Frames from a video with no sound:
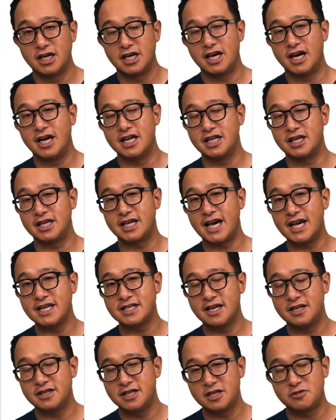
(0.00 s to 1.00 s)
In a case
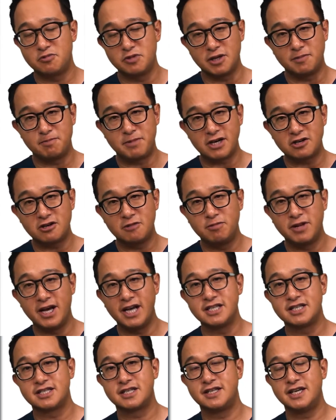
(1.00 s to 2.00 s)
like this, when the buccal
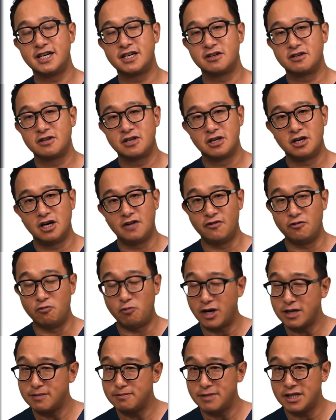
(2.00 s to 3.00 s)
plate's thick of
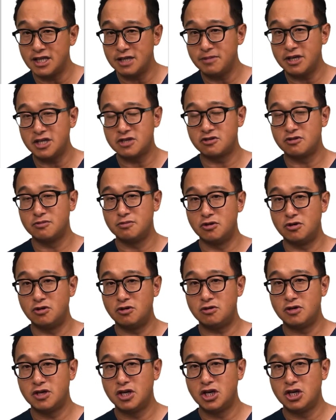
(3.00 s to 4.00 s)
1 millimeter or
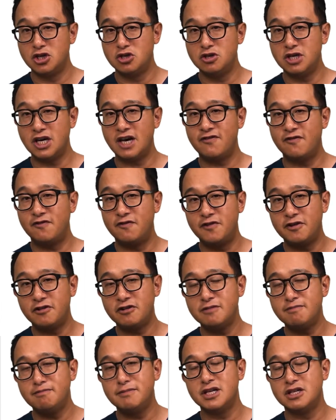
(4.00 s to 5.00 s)
more, you have
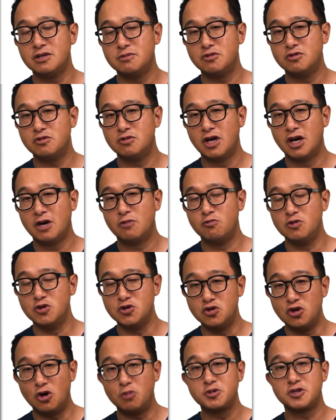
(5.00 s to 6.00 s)
very minimal
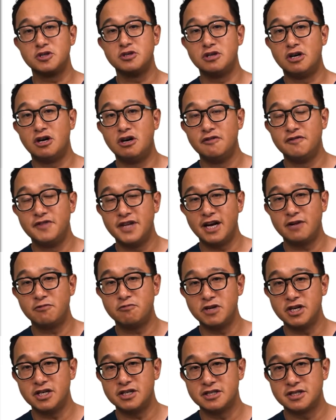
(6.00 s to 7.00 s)
resorption of that
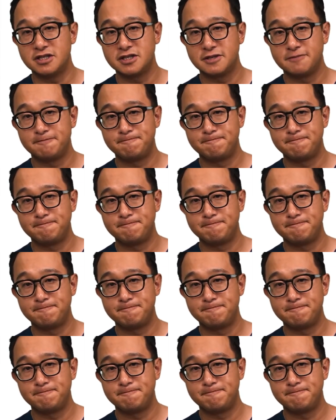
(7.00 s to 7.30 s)
ridge.